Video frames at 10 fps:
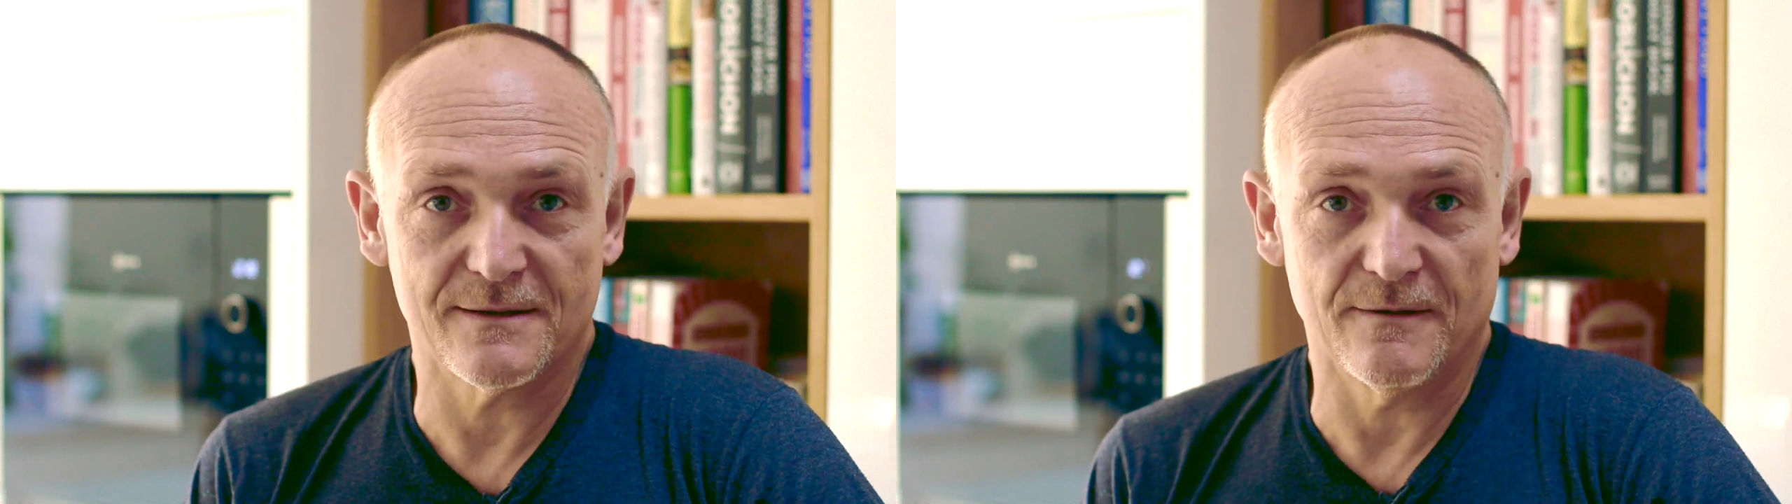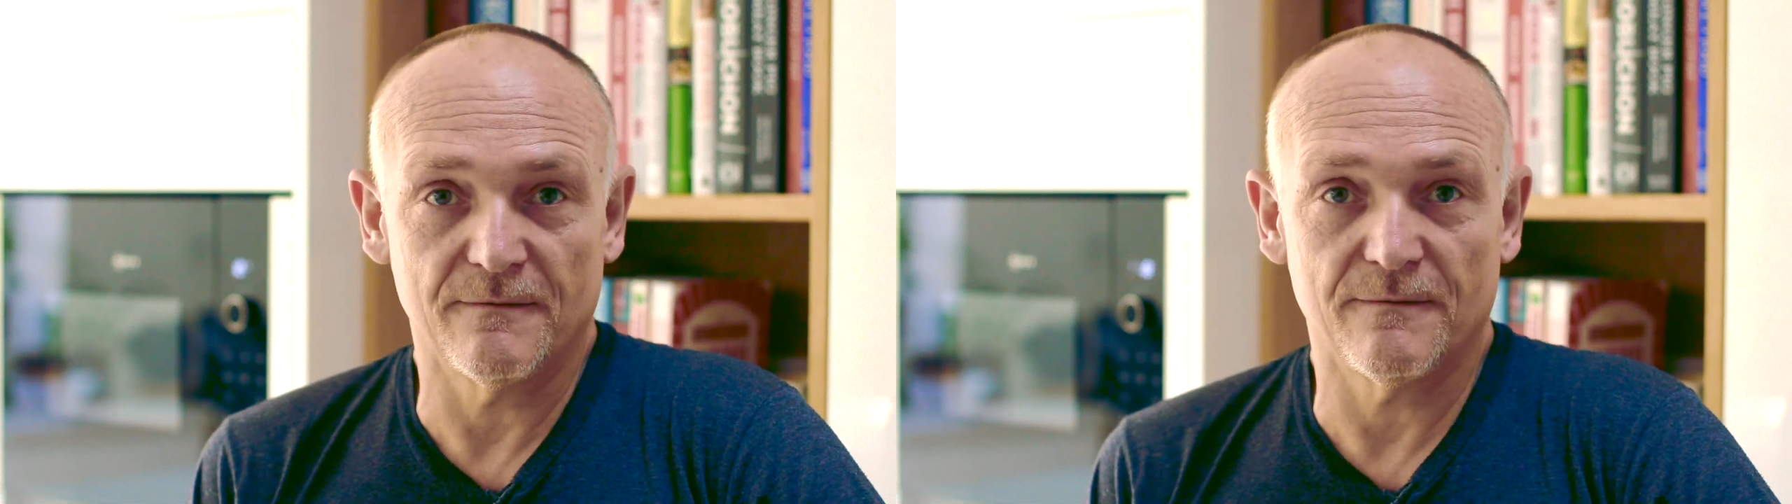
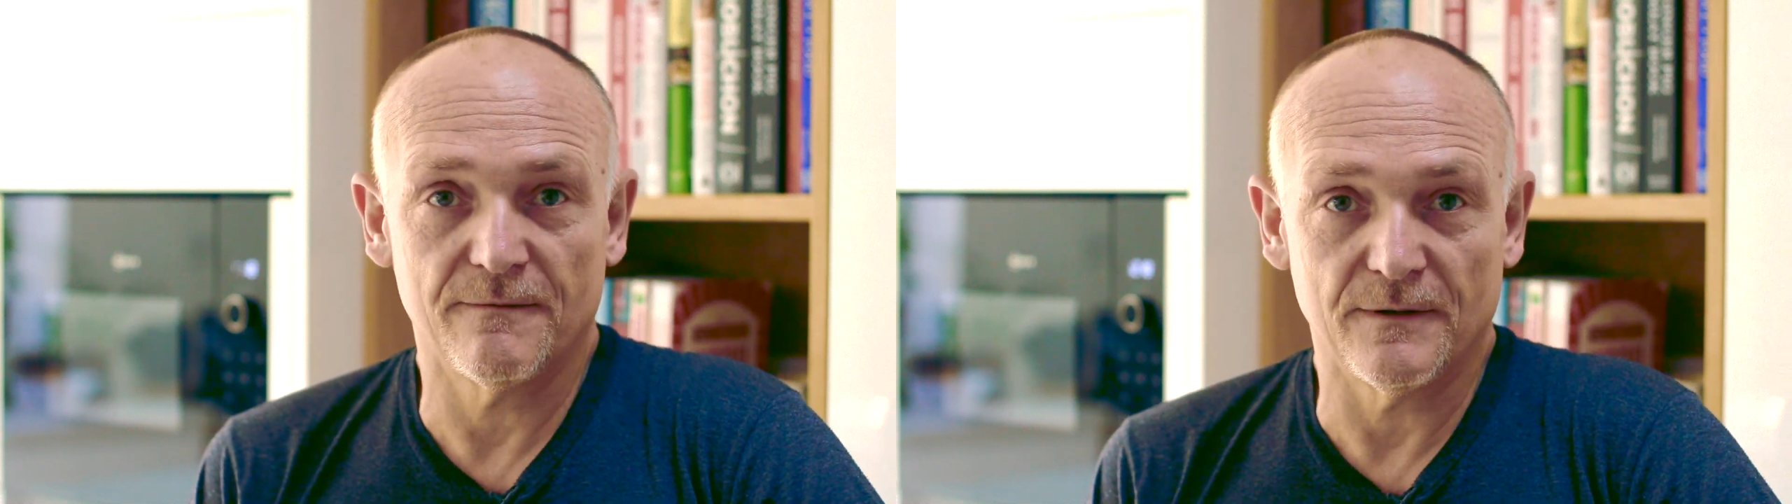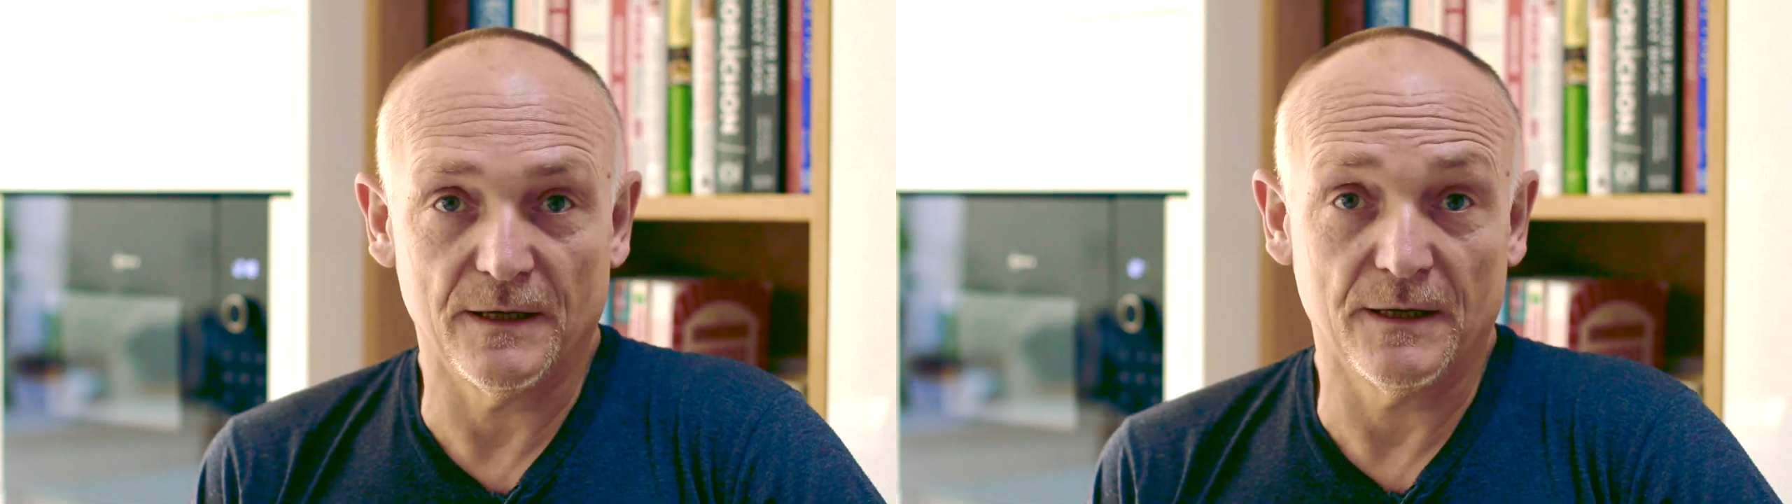of
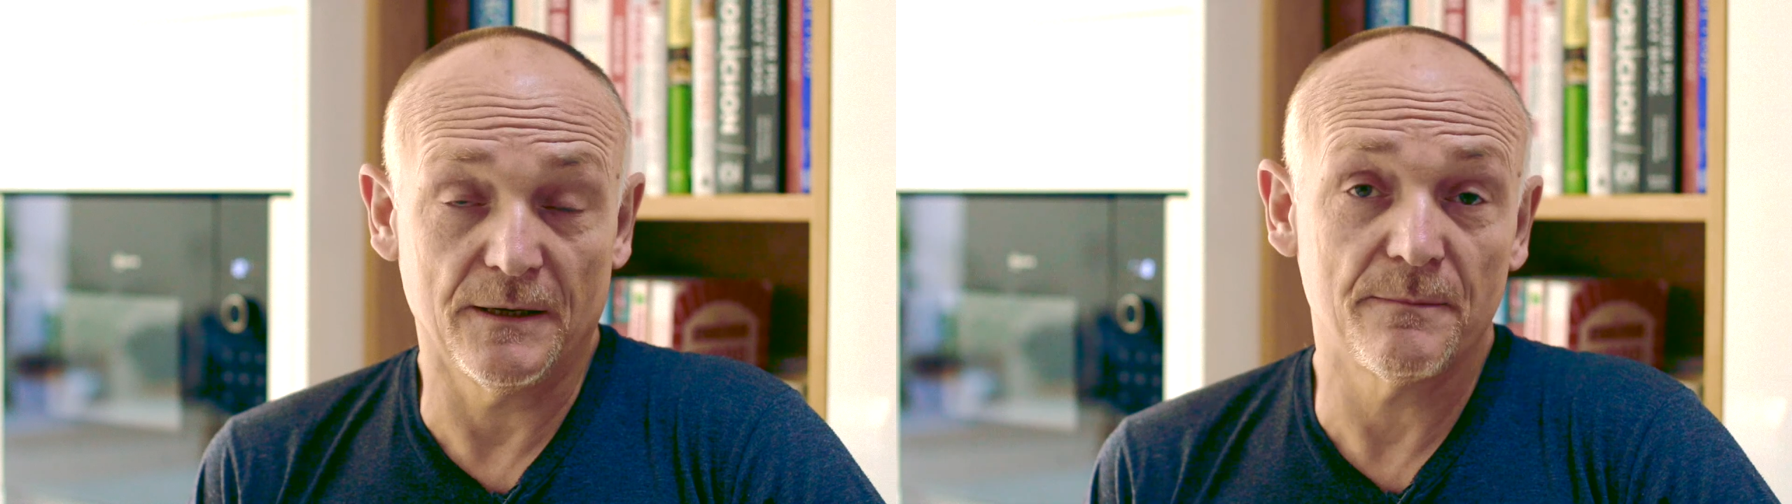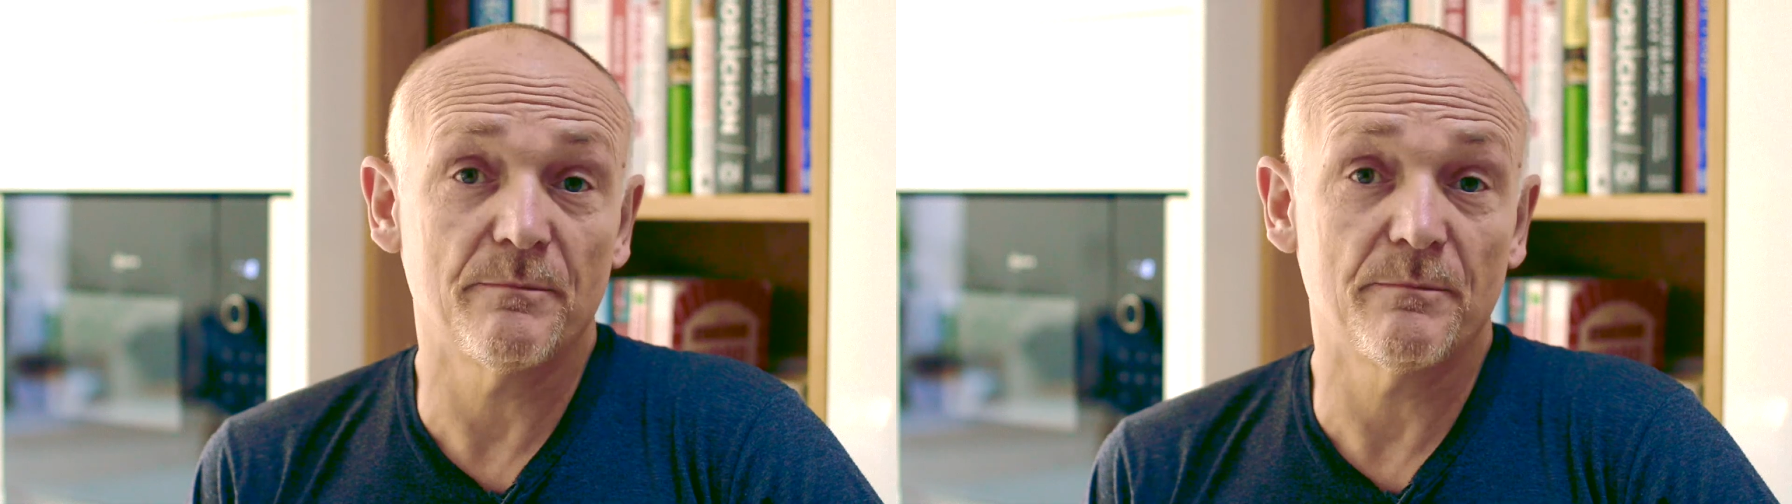uh,